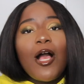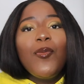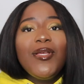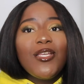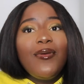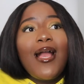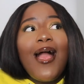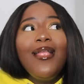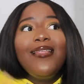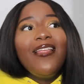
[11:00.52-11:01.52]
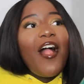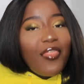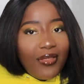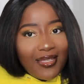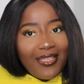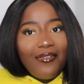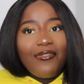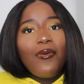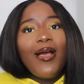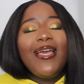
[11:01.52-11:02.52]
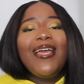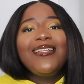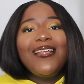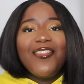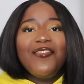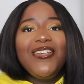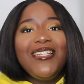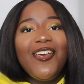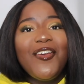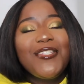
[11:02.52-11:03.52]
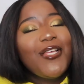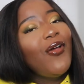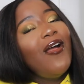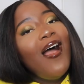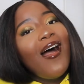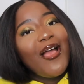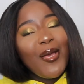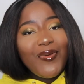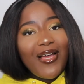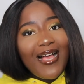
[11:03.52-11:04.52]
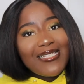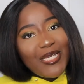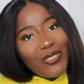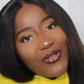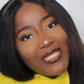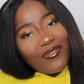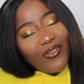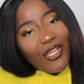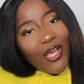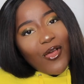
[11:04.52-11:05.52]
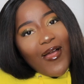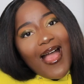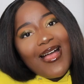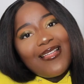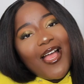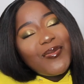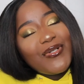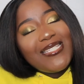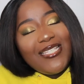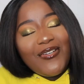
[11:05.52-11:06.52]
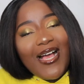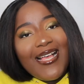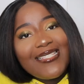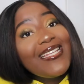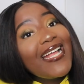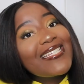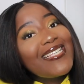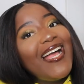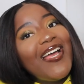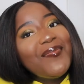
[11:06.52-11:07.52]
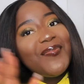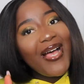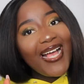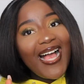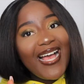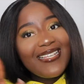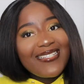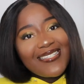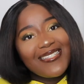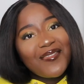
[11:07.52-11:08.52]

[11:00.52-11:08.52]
I will be doing another giveaway in another video. So I hope you guys enjoy this video, and I will see you guys next time. Bye, guys.